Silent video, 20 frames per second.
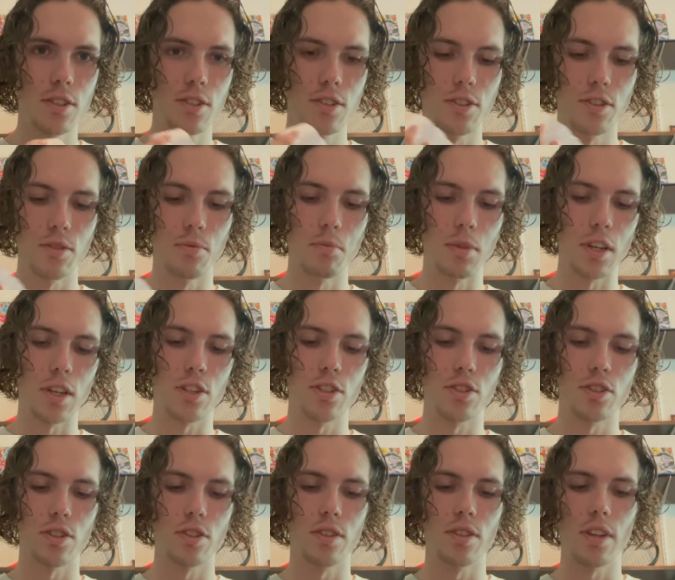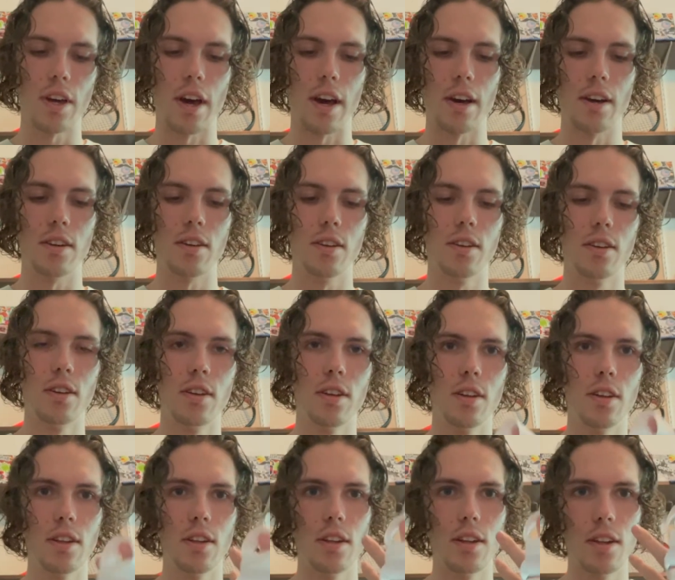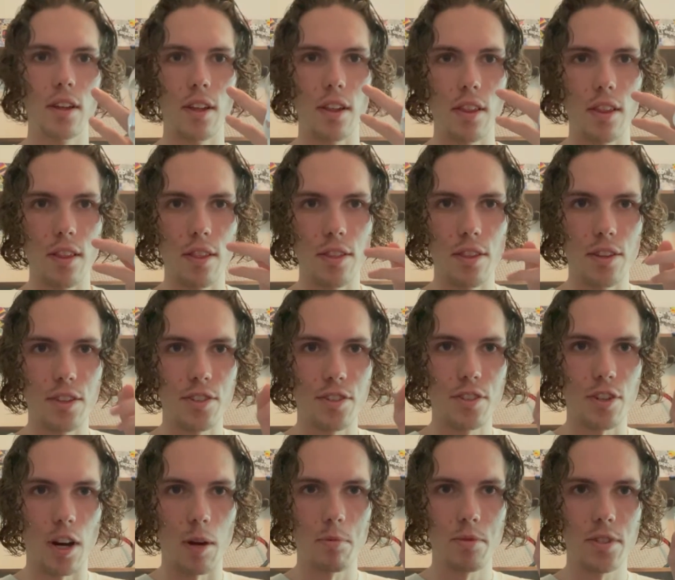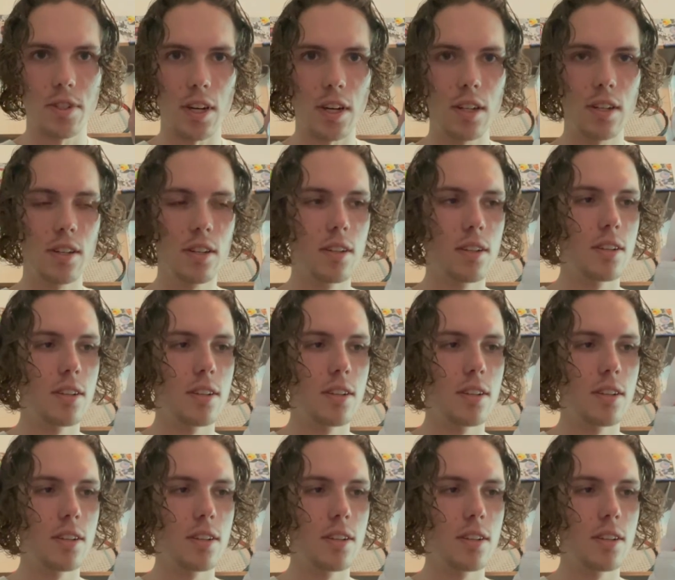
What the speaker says: to make sure that this top side